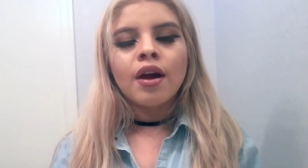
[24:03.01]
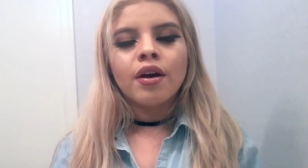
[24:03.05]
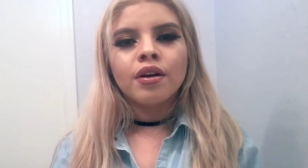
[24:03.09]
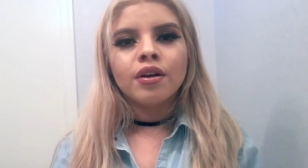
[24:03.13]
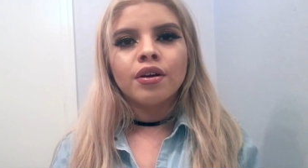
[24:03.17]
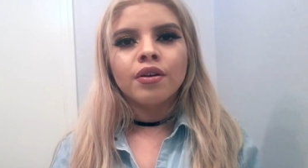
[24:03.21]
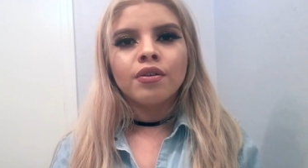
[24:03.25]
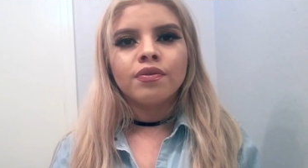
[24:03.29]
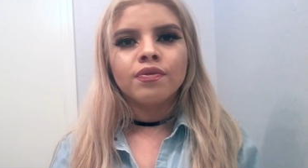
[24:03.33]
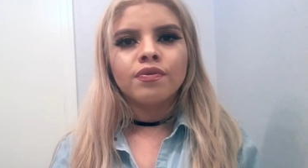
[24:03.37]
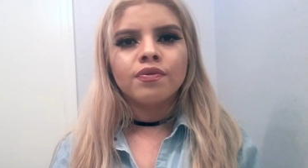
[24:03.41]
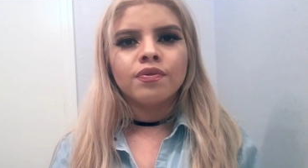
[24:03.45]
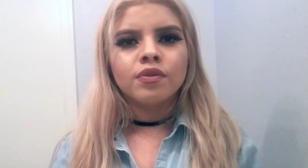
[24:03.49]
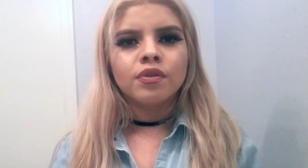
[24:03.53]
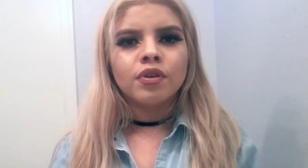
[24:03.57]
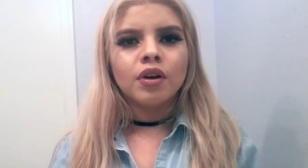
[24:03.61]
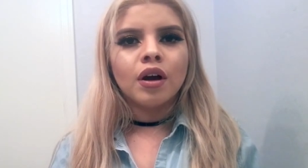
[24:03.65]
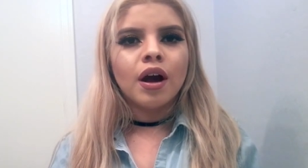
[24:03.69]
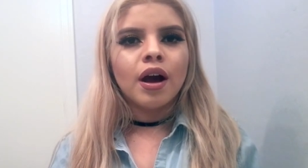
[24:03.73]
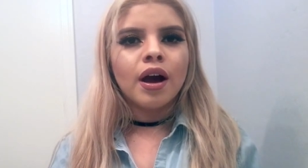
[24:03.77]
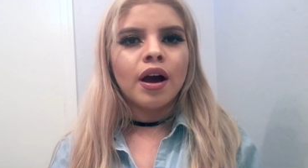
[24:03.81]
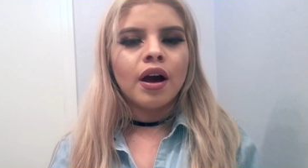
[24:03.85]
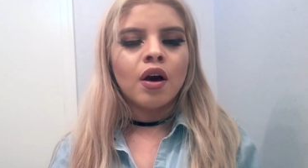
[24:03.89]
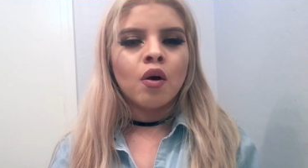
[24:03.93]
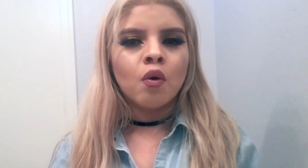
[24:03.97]
of
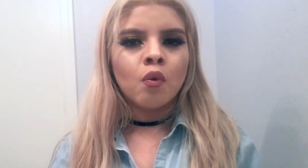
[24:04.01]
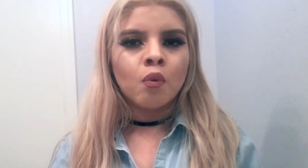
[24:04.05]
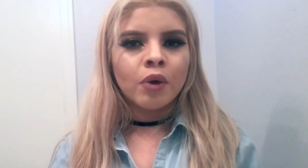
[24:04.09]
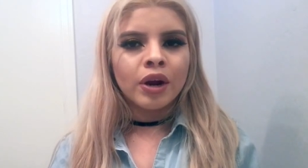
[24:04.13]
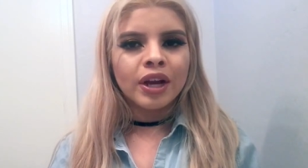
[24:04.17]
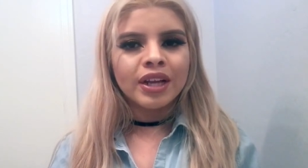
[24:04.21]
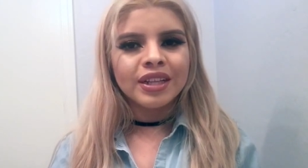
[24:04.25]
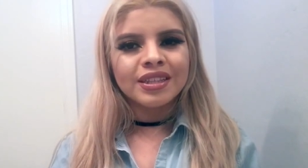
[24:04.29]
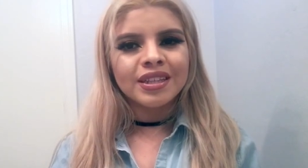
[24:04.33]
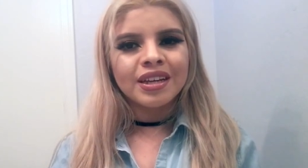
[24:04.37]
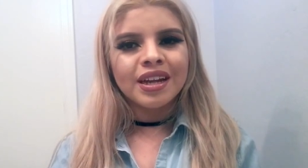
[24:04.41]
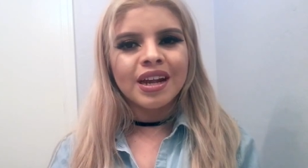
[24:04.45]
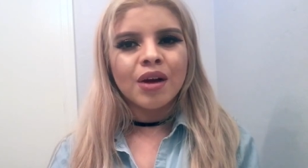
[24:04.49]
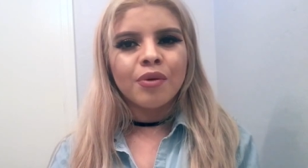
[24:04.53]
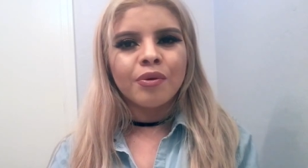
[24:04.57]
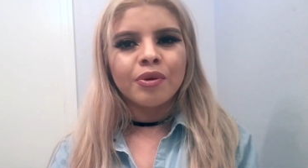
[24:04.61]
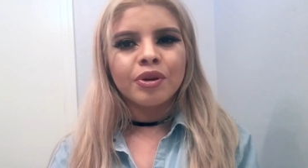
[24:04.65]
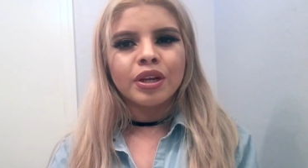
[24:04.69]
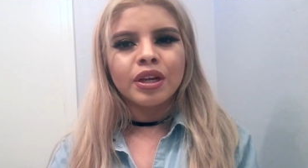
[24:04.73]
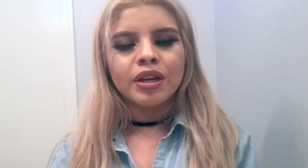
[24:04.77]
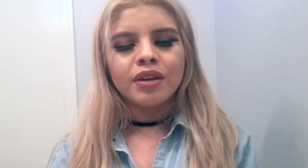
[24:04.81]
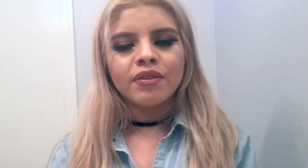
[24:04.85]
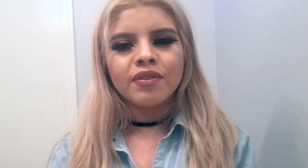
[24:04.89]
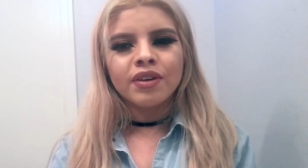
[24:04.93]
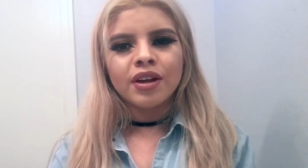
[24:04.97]
a rate that I would
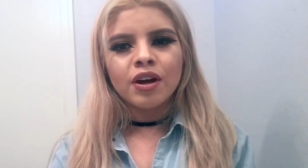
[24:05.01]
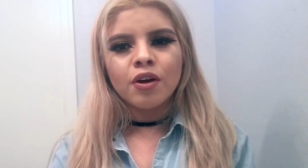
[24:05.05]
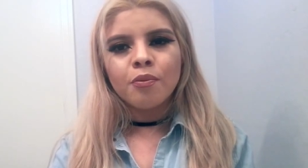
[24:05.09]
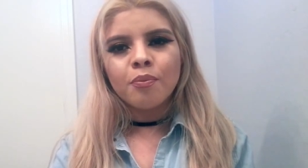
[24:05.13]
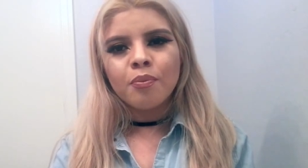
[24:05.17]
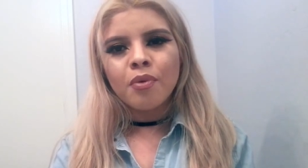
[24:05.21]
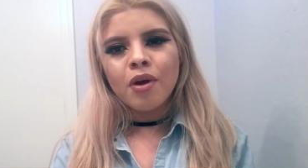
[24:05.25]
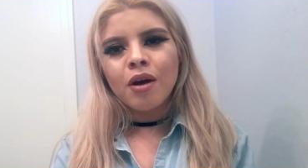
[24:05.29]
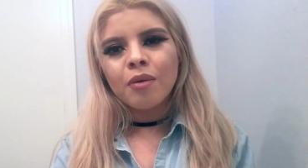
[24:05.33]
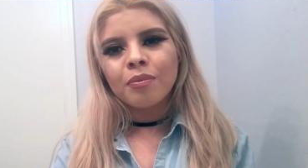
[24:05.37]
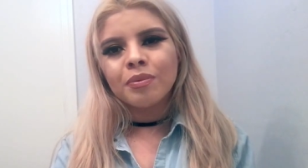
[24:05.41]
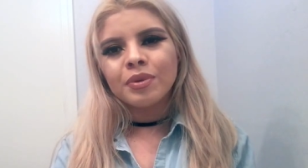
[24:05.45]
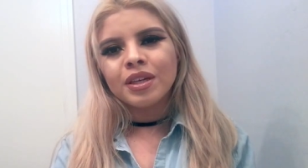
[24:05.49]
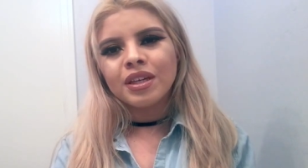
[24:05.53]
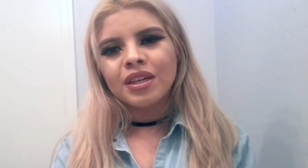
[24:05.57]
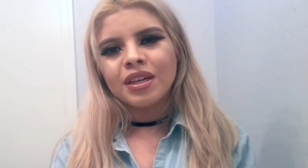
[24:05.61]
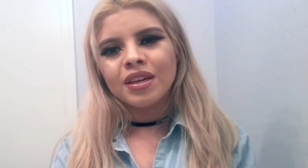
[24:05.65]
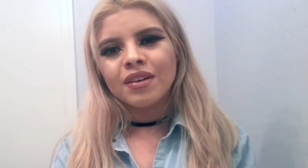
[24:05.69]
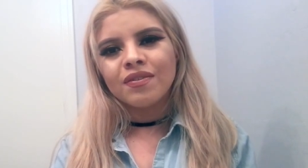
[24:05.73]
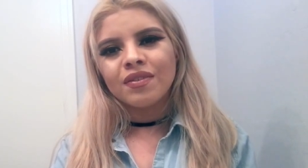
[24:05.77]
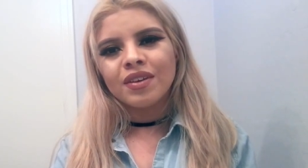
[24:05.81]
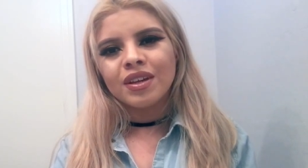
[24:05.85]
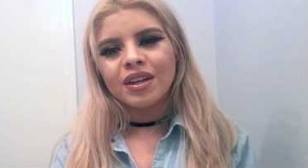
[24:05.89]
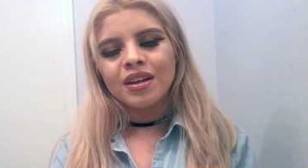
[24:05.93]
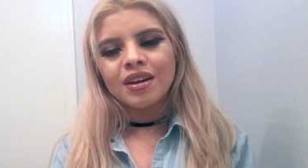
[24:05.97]
give it, I'll probably
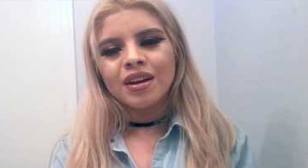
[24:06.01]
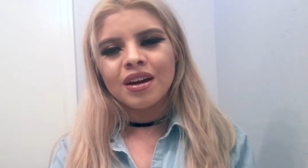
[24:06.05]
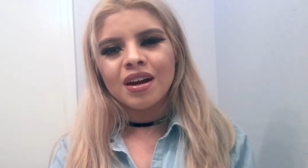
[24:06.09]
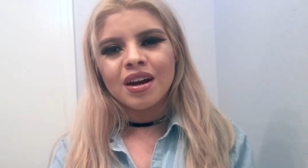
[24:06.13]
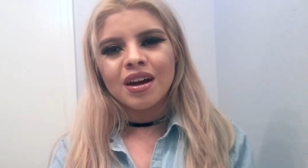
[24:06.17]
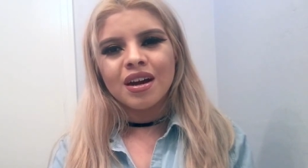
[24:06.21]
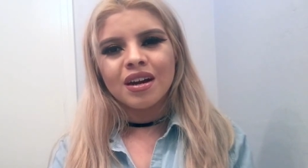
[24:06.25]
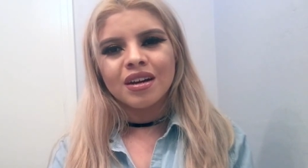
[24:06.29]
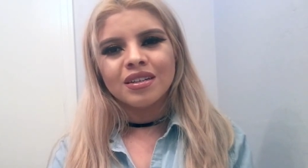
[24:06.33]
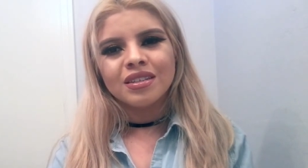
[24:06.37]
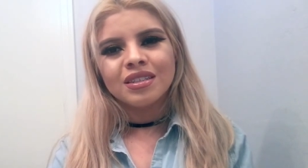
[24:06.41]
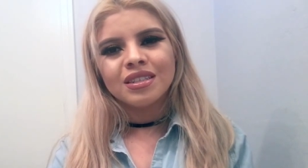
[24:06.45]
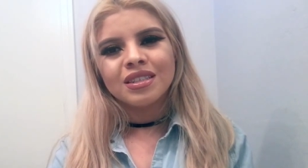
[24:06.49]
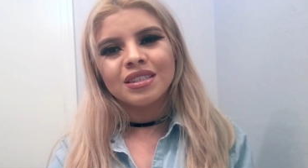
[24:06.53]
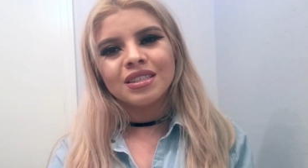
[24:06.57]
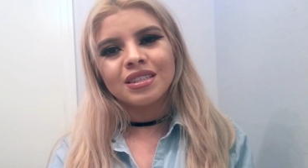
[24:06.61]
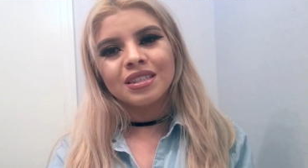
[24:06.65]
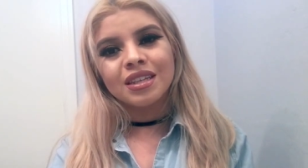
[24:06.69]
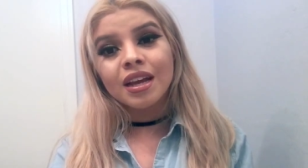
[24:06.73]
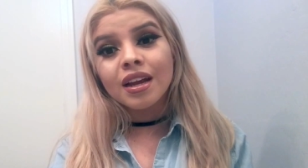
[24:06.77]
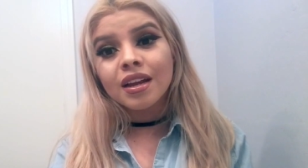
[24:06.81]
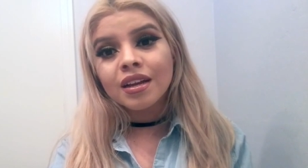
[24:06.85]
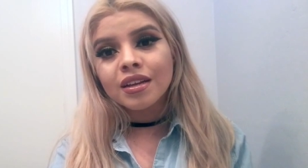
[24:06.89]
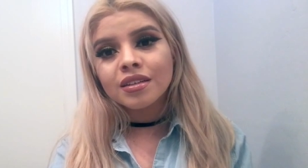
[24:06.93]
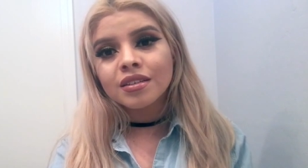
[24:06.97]
give it a
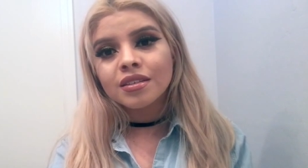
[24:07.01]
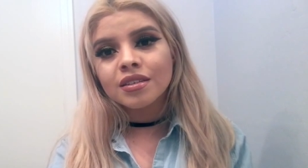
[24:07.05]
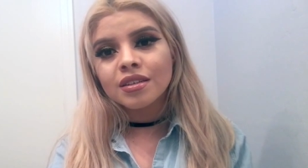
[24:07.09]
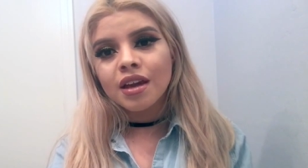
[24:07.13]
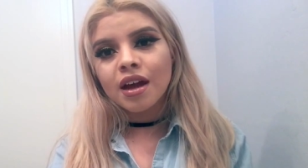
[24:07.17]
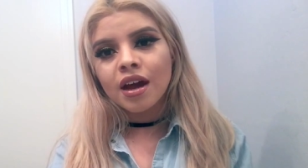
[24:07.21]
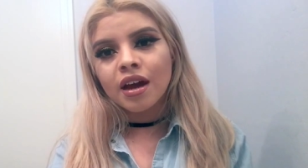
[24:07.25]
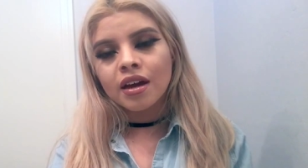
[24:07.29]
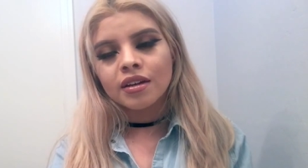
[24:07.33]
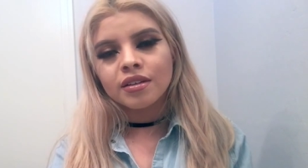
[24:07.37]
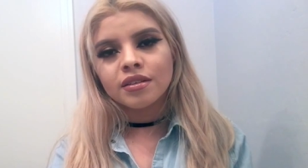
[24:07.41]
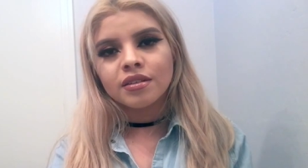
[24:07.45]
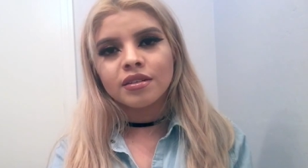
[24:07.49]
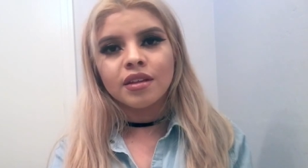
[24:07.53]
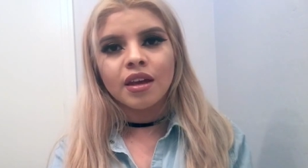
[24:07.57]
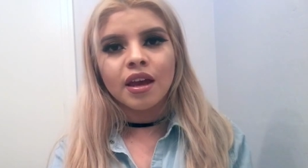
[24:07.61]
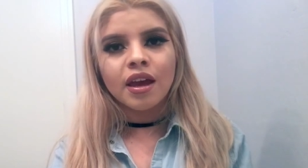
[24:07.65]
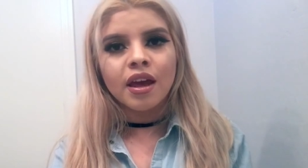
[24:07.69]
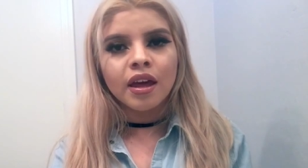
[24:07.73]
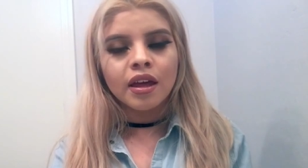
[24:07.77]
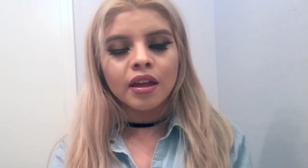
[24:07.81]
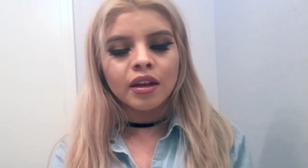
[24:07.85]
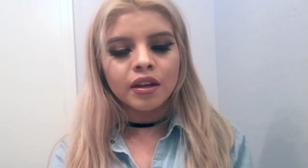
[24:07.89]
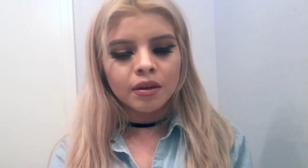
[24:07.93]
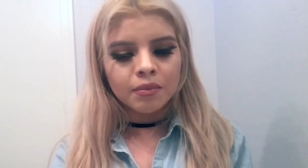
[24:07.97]
6 out of
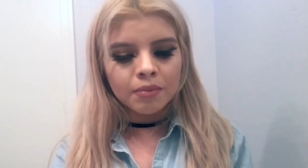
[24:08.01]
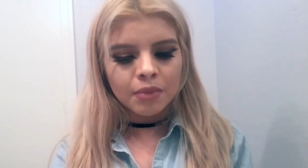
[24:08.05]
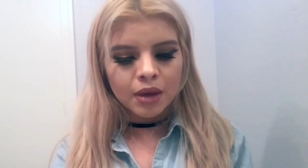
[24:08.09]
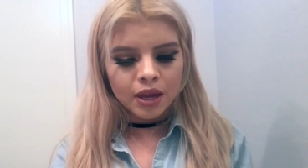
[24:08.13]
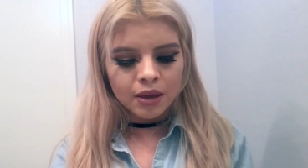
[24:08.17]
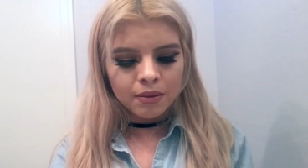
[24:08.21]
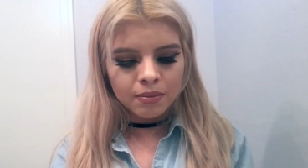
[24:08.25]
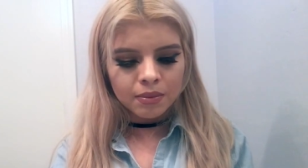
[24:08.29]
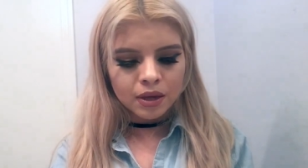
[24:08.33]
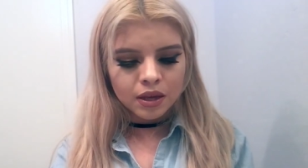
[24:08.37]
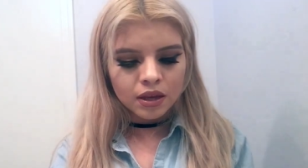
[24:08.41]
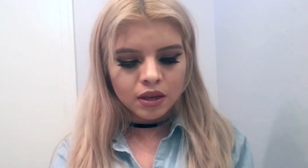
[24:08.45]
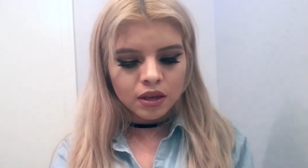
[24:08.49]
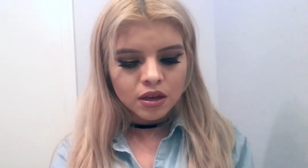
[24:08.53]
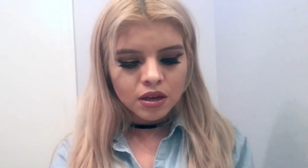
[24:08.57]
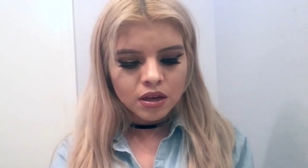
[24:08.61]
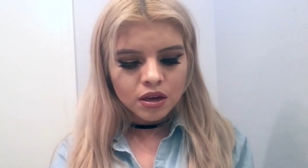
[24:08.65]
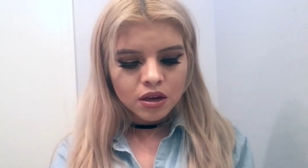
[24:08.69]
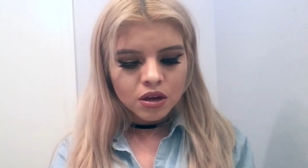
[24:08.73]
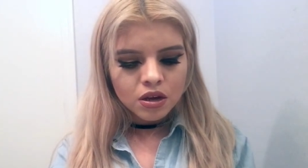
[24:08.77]
10 maybe,